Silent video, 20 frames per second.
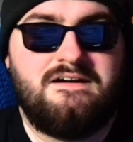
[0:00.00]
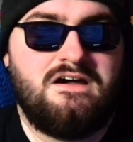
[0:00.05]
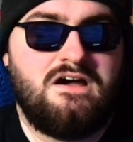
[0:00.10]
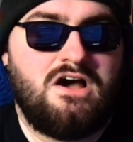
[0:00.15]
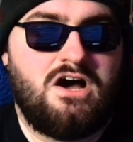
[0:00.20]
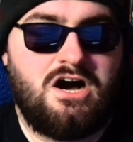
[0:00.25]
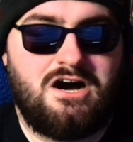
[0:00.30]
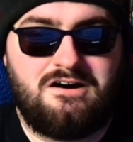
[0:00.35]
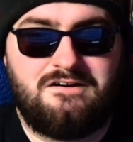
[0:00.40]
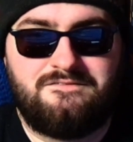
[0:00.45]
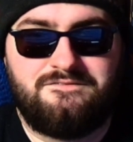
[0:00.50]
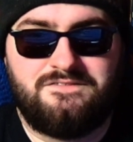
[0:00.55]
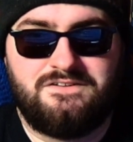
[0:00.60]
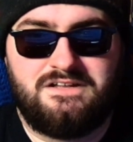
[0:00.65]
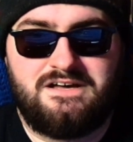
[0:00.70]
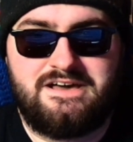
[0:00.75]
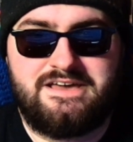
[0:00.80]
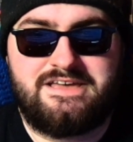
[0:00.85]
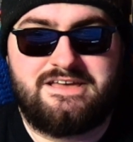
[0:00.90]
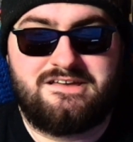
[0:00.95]
of,
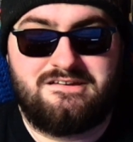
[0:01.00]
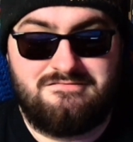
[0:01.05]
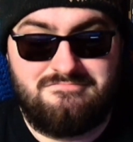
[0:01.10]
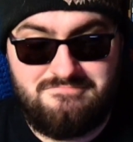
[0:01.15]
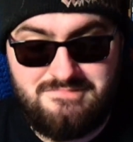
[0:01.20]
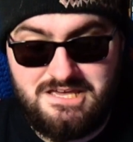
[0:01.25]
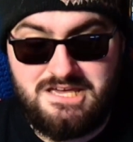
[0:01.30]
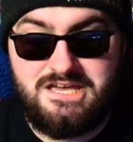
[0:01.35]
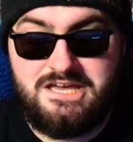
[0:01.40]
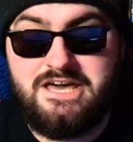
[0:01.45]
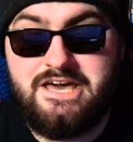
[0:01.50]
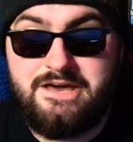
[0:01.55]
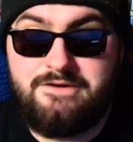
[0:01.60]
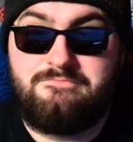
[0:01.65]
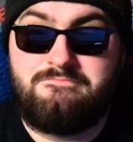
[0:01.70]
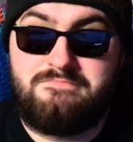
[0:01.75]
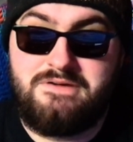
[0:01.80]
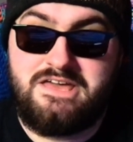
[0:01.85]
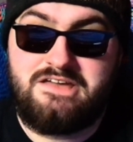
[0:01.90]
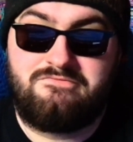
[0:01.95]
like, it
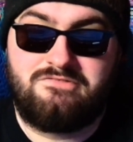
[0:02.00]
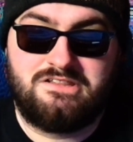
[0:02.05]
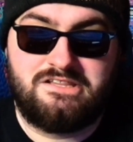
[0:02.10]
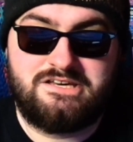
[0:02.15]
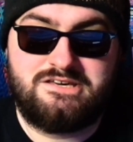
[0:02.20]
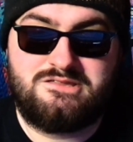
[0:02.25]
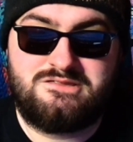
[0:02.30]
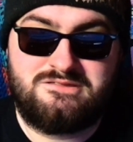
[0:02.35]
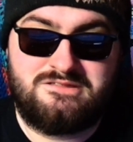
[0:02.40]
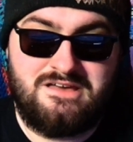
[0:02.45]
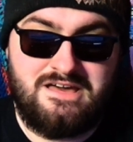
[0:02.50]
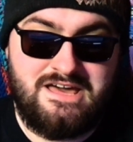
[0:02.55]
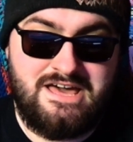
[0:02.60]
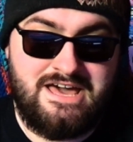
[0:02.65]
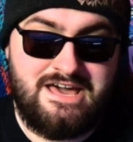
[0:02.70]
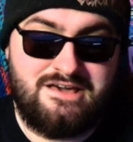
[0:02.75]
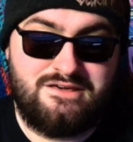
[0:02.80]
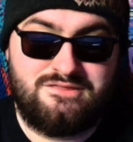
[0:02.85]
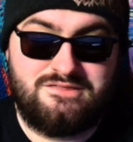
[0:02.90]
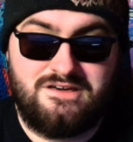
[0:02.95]
being released
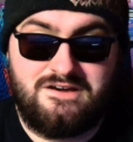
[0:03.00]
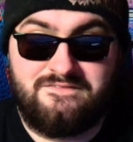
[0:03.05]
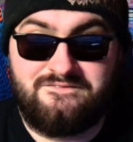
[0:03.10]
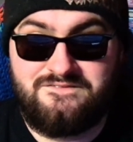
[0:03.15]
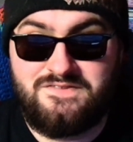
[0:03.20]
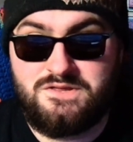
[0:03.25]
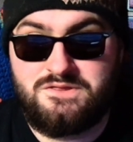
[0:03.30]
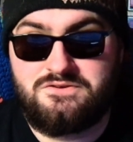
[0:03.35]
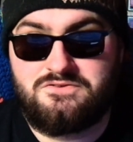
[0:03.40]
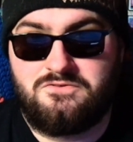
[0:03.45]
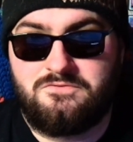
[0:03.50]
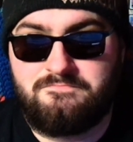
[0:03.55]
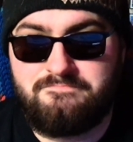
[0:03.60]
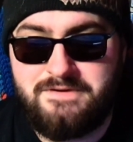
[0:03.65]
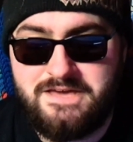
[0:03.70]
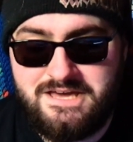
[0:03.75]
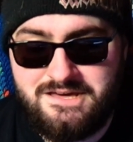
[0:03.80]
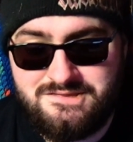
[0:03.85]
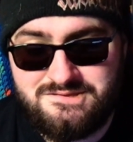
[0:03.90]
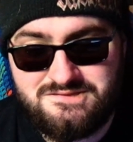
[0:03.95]
as a physical
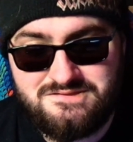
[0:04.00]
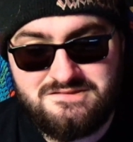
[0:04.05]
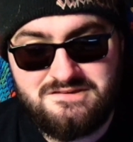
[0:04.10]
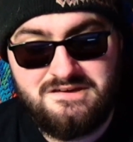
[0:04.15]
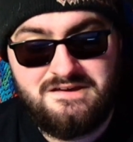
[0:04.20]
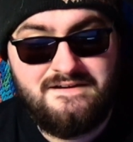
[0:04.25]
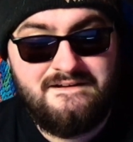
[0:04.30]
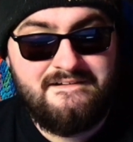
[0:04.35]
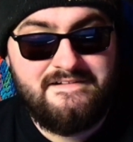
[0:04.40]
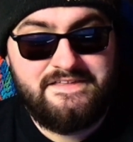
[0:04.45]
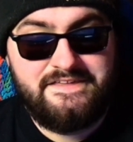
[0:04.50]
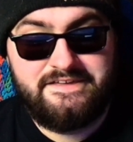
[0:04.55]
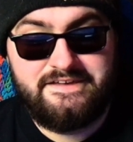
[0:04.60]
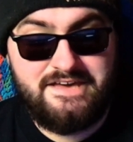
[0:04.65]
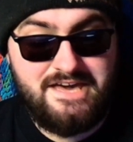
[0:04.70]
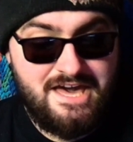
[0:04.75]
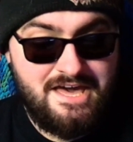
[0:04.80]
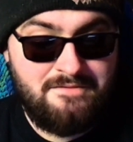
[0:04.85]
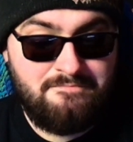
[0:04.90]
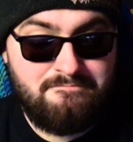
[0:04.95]
piece,
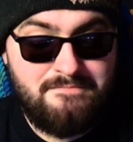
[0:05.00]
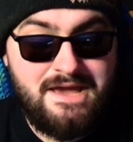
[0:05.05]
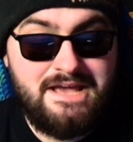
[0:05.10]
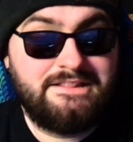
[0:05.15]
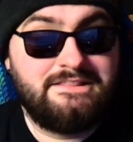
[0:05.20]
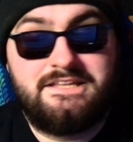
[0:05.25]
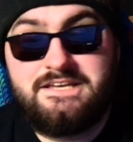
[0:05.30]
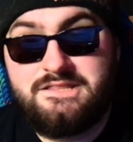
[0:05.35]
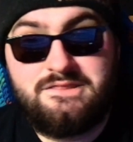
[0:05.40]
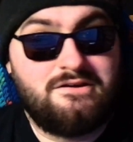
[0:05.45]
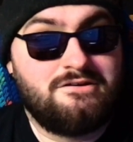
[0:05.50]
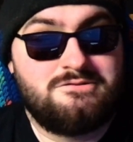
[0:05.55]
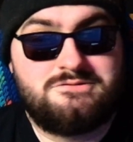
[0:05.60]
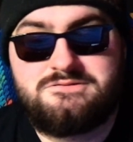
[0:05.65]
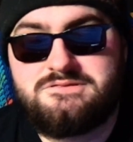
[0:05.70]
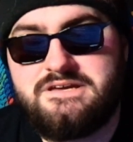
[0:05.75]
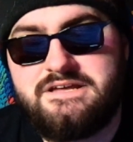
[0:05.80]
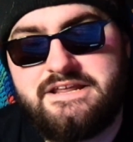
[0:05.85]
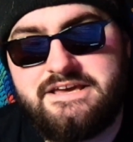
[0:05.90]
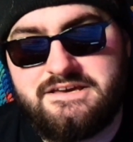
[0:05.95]
and mainly their
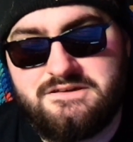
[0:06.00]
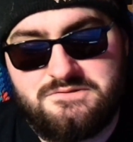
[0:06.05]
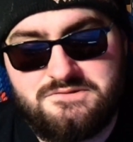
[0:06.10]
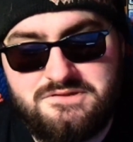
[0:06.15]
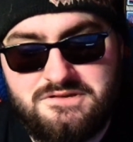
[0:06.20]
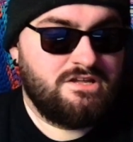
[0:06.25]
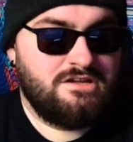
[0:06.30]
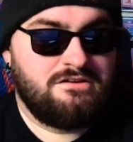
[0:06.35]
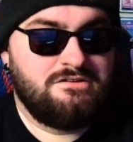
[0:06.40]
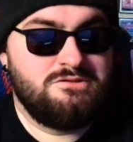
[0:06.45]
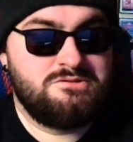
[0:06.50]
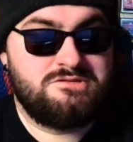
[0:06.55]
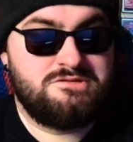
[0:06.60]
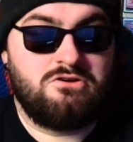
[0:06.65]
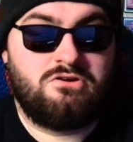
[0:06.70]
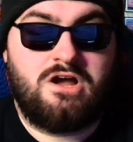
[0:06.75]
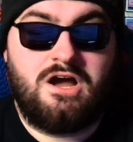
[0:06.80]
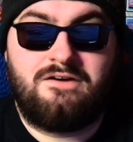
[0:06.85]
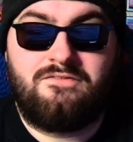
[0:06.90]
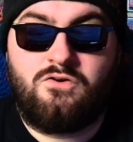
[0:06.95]
CDs. So
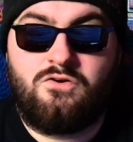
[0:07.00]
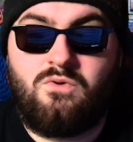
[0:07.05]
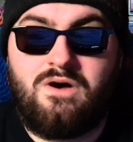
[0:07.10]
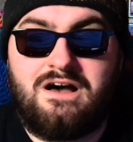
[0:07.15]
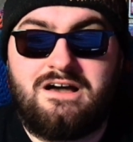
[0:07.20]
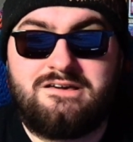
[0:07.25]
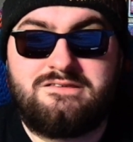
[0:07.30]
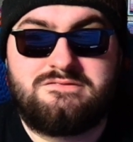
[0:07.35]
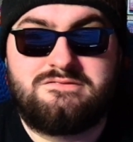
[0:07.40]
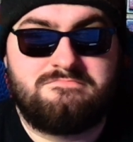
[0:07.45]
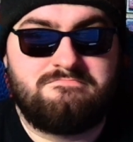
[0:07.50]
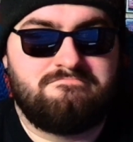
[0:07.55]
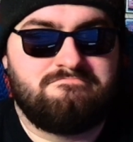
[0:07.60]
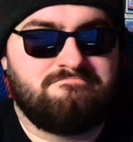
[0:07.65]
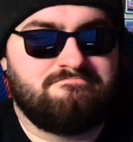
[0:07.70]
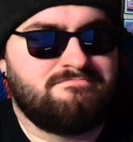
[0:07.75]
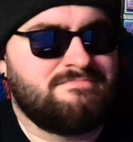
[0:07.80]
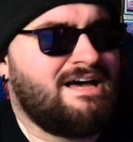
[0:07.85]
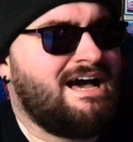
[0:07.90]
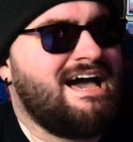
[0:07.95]
cover-wise,
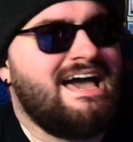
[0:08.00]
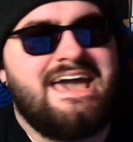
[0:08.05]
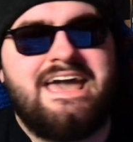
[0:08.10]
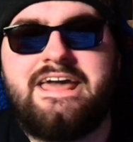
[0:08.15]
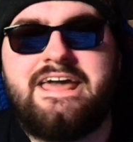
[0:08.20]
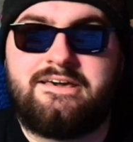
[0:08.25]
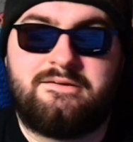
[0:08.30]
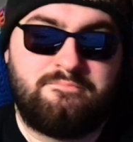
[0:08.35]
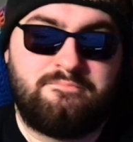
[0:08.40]
I hate it.